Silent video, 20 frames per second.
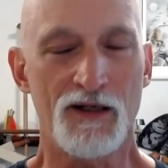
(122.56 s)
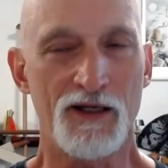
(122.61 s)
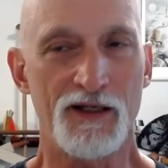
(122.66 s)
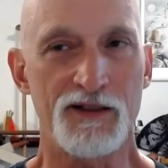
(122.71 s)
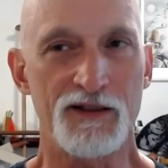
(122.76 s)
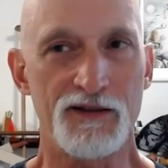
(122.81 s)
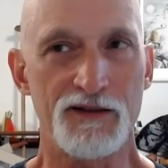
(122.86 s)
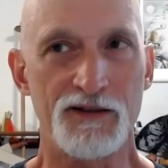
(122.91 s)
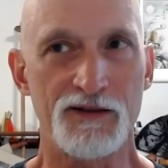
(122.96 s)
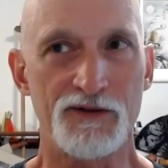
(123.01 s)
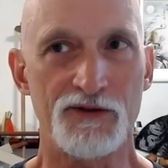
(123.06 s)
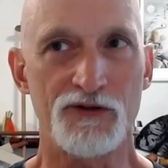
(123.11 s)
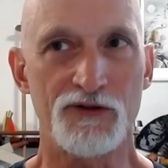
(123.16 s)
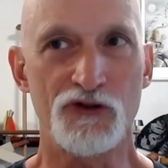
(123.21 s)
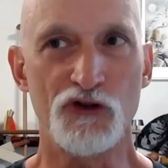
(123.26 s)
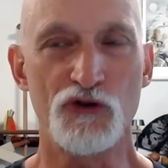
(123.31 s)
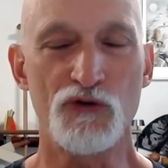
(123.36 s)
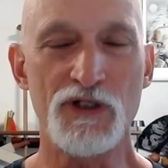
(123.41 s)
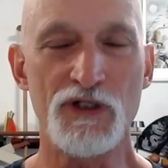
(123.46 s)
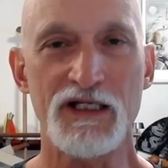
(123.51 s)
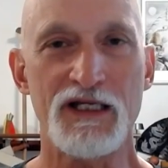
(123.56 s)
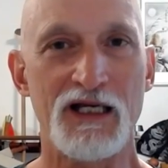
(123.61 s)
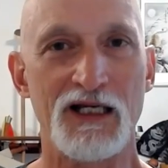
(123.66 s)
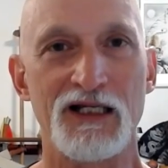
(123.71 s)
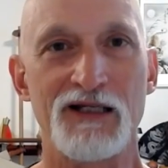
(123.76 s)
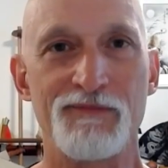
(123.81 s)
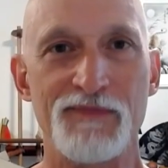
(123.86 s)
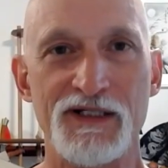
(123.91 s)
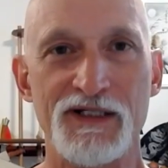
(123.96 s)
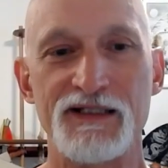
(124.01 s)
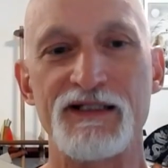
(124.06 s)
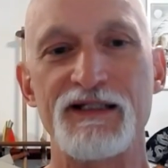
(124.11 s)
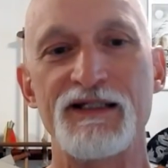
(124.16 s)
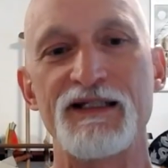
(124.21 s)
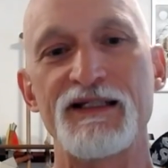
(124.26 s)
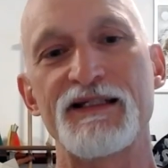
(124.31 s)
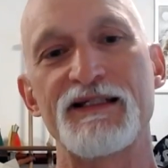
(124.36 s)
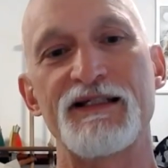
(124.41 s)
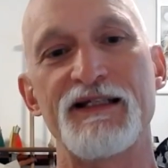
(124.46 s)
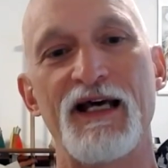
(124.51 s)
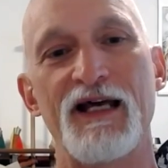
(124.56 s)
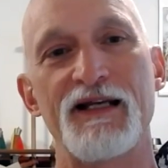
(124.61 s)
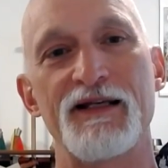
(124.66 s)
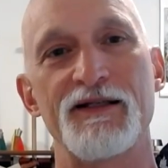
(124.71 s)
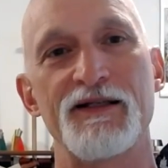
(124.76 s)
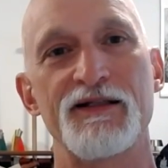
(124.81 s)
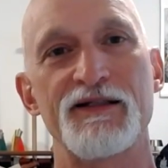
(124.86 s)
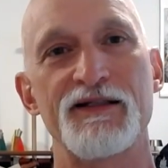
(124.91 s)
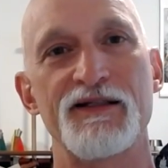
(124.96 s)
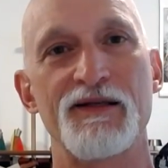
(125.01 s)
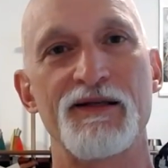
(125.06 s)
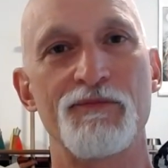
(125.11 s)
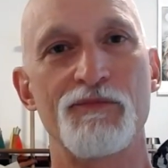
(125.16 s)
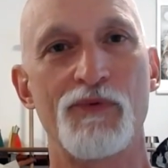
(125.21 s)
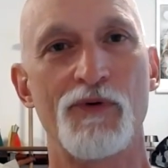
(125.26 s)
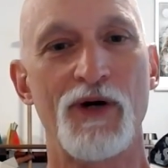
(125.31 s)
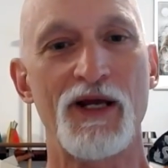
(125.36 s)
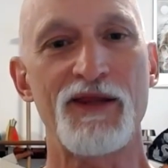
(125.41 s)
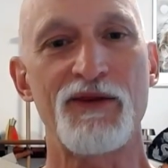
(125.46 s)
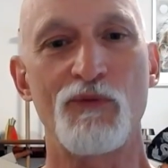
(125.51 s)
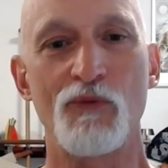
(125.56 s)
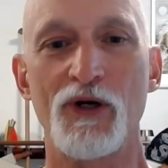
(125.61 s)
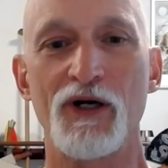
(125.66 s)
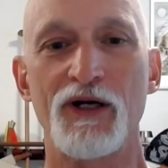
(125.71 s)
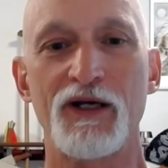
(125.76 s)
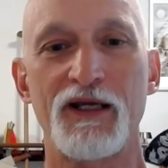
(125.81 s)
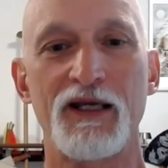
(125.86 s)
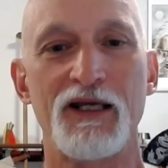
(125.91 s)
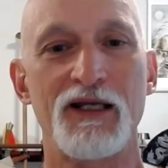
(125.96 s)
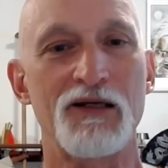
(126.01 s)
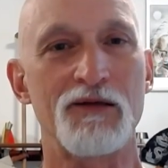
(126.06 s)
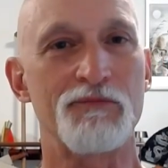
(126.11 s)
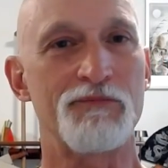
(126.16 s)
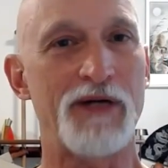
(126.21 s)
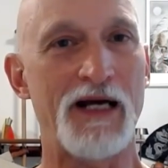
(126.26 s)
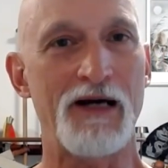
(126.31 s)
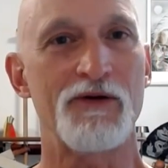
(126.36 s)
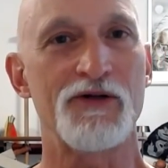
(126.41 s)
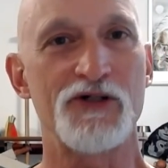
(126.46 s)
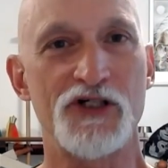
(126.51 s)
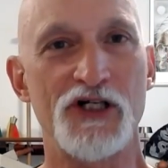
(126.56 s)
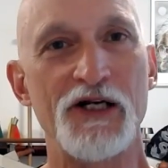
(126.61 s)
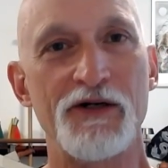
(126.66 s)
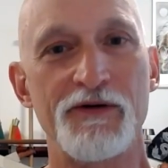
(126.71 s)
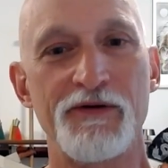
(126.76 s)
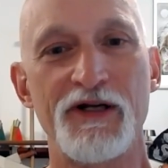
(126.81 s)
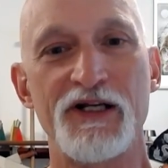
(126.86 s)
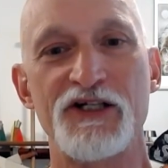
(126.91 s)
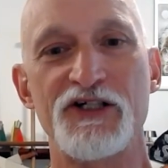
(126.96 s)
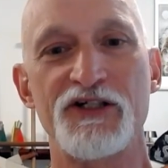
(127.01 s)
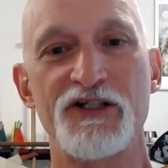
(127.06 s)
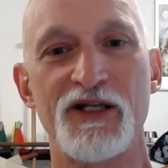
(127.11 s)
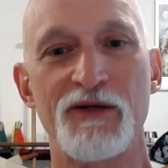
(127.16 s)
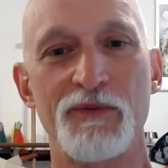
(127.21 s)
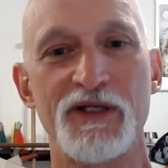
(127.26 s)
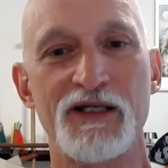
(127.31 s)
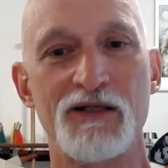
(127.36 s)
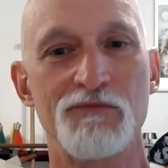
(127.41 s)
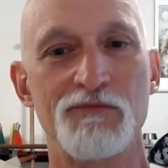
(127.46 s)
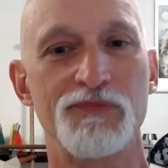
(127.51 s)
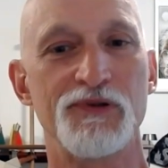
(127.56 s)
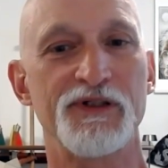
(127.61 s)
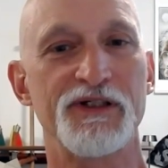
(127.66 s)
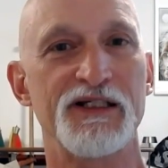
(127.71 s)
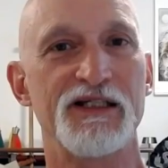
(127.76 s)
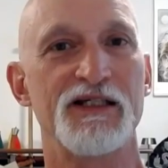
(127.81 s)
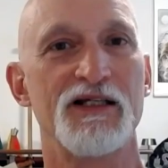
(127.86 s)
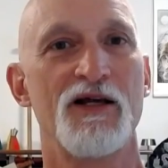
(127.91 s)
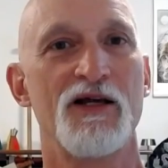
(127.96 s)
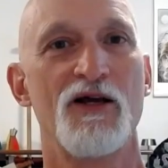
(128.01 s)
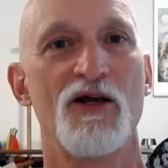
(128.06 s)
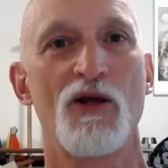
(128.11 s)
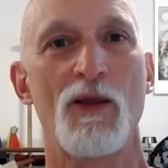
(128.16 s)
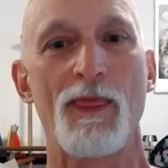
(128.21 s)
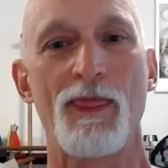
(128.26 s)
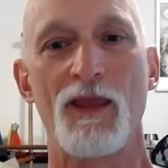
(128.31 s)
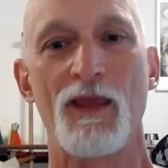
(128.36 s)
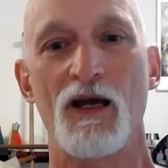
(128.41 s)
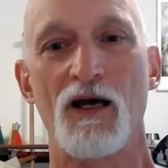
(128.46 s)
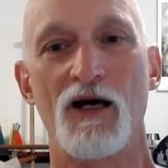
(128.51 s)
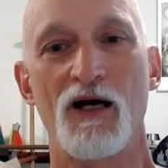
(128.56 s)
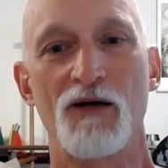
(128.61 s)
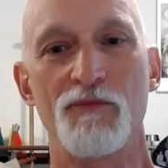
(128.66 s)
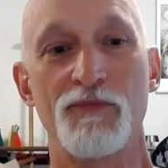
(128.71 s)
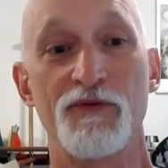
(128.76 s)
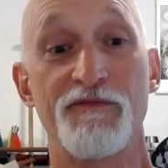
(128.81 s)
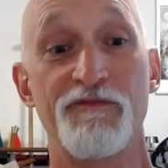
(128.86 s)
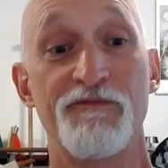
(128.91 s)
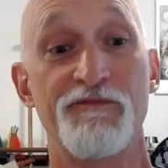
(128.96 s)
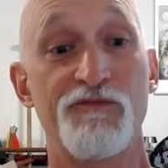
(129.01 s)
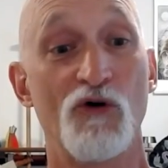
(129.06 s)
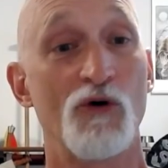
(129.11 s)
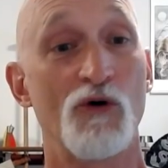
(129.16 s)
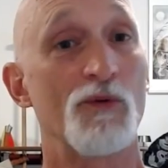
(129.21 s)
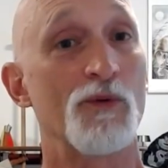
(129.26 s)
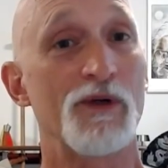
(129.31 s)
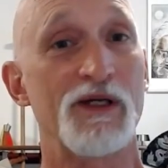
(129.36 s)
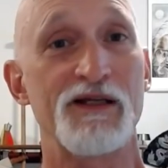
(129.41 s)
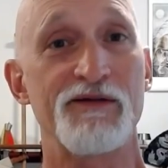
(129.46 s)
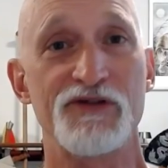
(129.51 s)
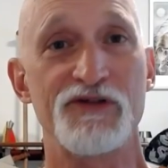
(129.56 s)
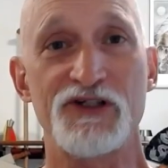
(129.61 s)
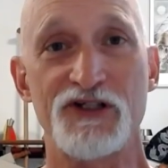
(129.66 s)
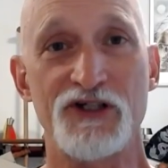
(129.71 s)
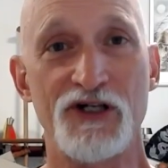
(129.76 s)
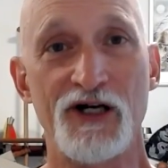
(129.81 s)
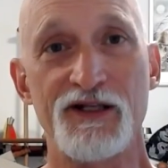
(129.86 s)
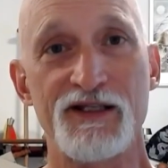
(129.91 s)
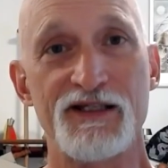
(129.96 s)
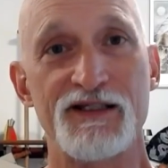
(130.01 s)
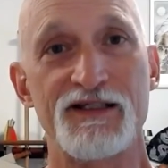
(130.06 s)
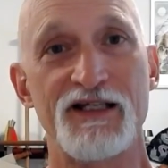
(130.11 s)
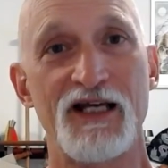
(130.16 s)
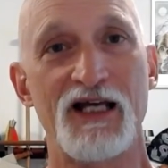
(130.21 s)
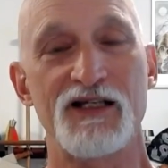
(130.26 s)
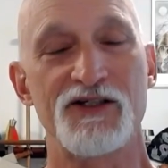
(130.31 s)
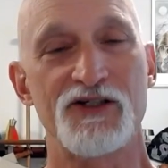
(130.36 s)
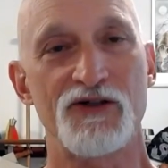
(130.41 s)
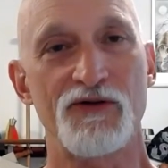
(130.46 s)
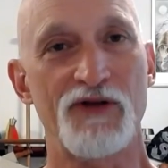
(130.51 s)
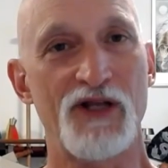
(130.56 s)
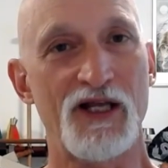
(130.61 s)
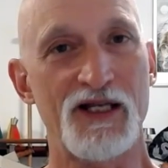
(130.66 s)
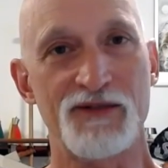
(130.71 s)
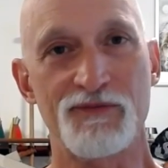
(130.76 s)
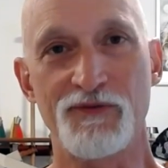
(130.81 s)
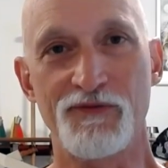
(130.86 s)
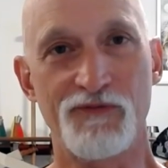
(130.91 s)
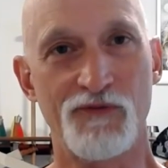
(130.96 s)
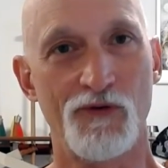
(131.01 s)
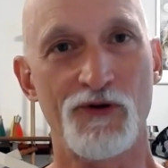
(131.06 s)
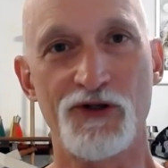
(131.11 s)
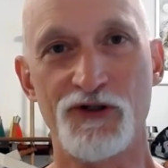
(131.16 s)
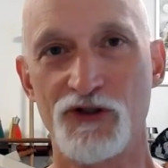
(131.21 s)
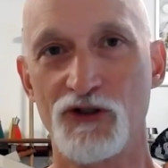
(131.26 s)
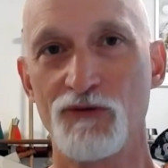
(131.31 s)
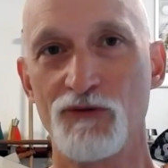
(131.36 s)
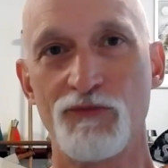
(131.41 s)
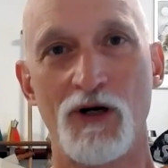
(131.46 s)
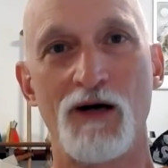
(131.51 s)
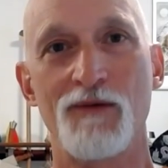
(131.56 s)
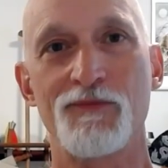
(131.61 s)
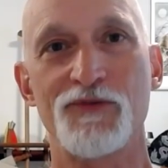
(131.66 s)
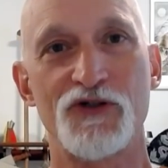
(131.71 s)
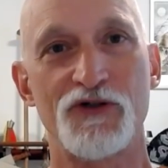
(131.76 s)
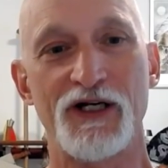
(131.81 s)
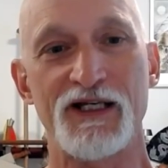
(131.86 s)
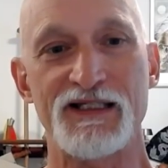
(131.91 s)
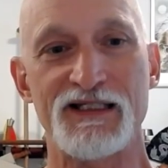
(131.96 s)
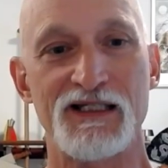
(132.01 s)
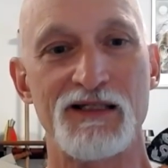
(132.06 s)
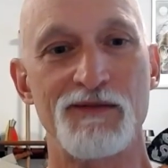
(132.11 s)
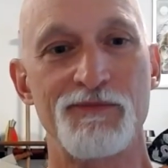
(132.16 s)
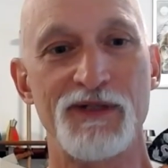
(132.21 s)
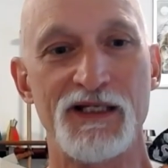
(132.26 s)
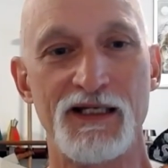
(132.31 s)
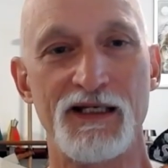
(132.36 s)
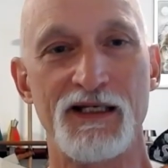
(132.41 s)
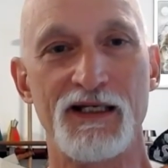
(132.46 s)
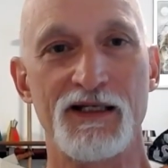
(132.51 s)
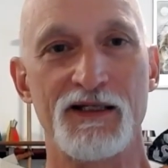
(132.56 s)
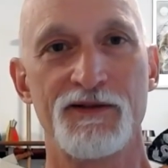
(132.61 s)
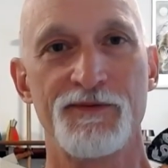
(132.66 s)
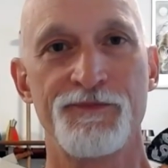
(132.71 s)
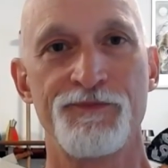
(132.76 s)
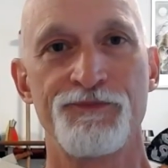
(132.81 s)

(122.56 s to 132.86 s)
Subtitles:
A unique element to this set is the breath work and power generation that we complete before we even start the set. So that's before the two palm strikes at the beginning.